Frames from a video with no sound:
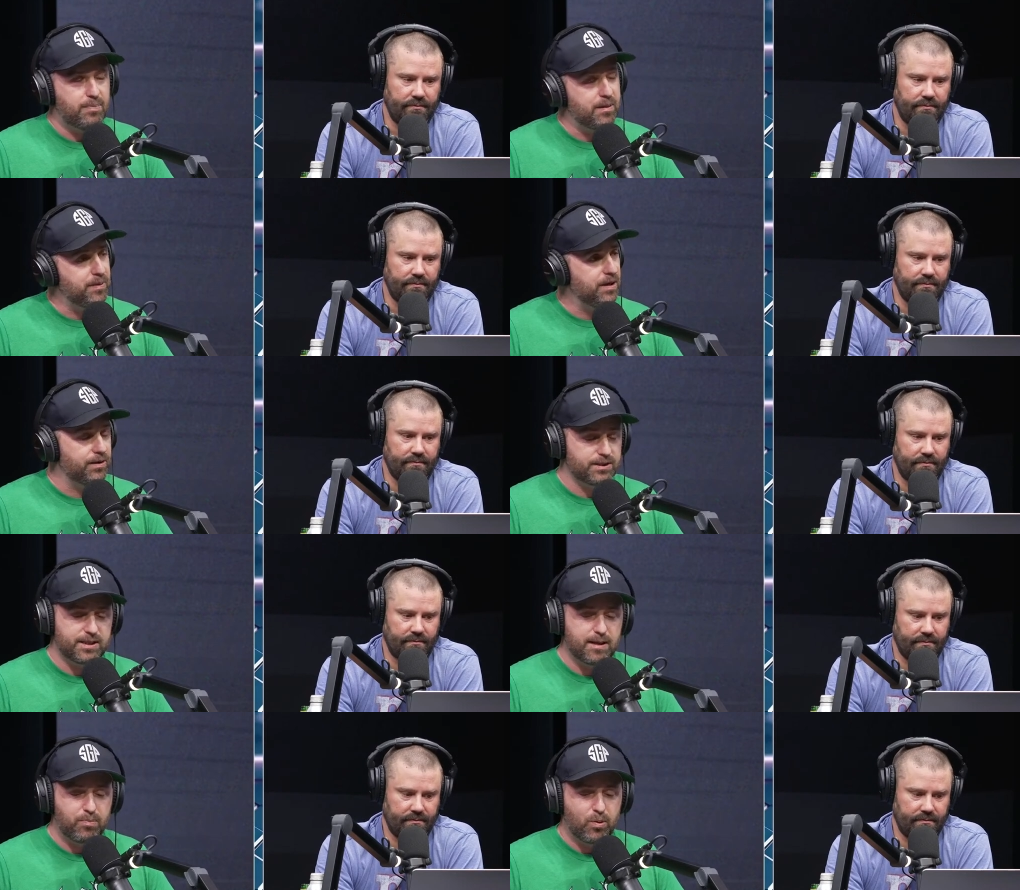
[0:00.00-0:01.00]
Speaker 1: P P R
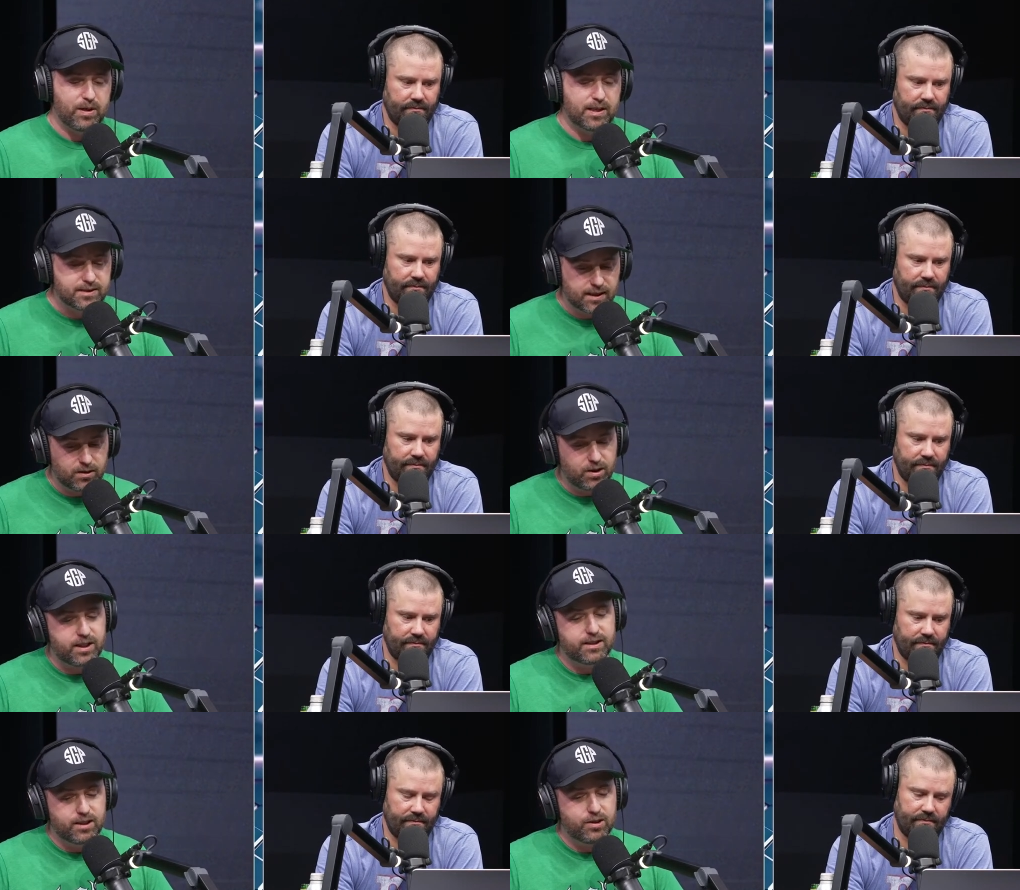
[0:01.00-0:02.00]
standpoint is they're looking
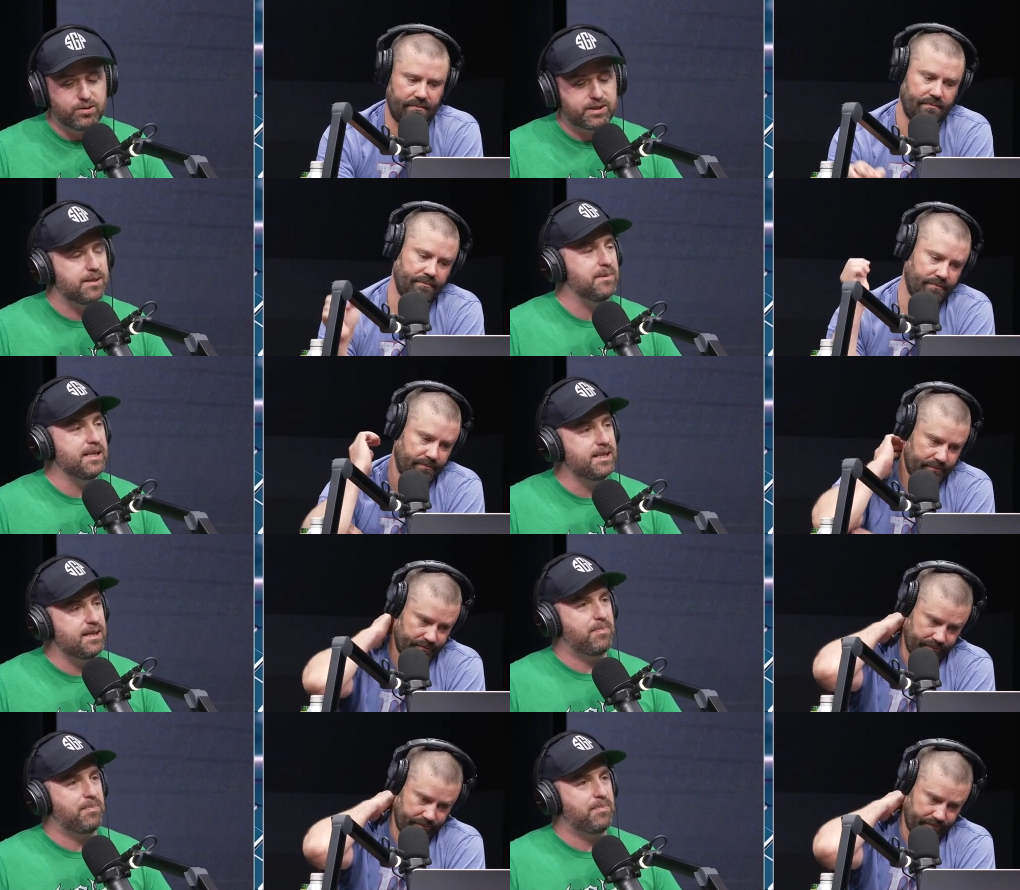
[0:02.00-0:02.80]
to use him in the